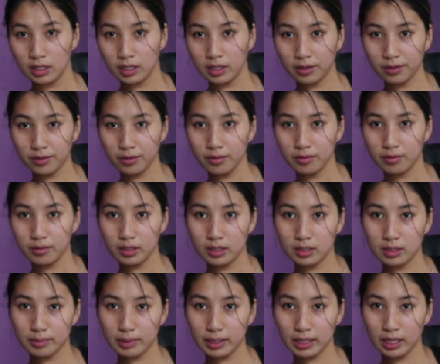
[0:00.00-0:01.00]
Here
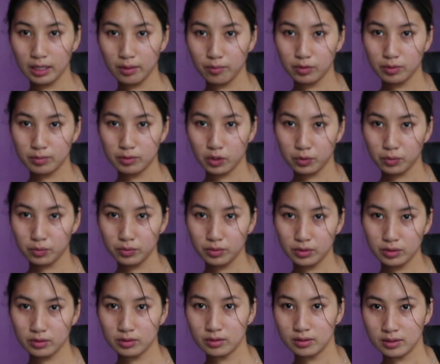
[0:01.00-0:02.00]
is my
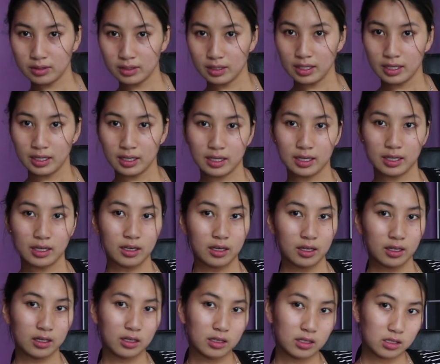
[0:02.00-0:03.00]
pulse.
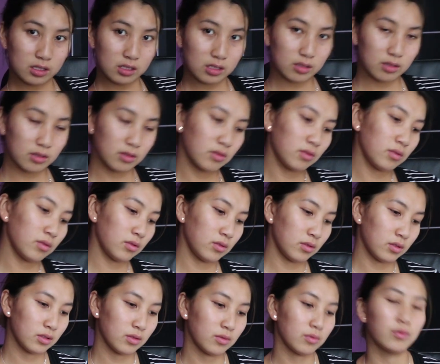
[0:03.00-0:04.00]
And
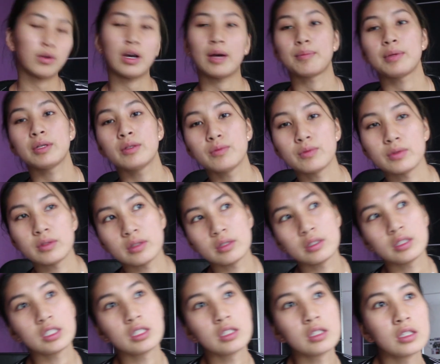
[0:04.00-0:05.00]
what happened was
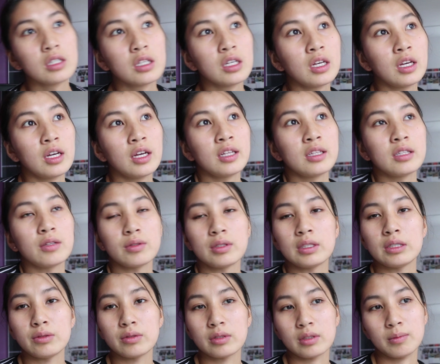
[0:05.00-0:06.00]
there was
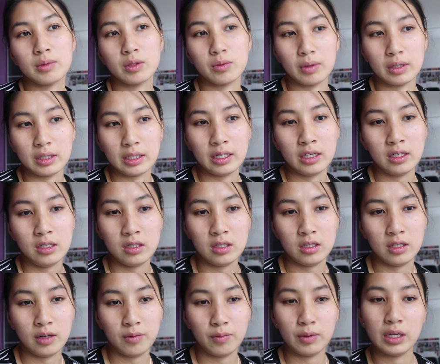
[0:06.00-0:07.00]
still some swelling,
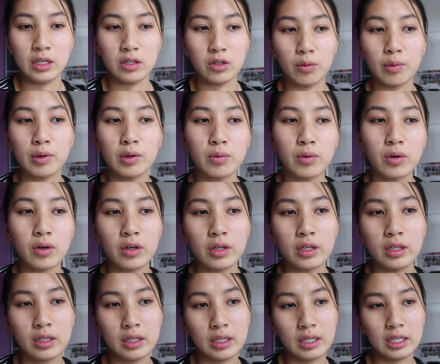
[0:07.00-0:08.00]
and when he told me to walk
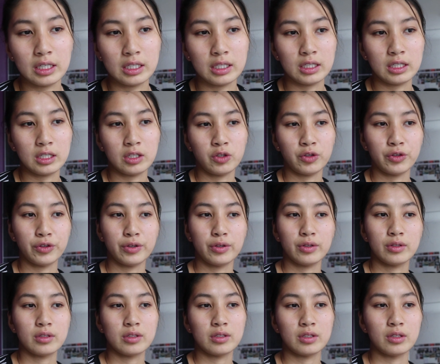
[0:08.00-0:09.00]
on it, it
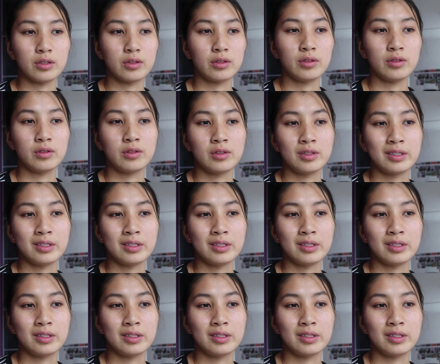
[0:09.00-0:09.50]
hurt, so I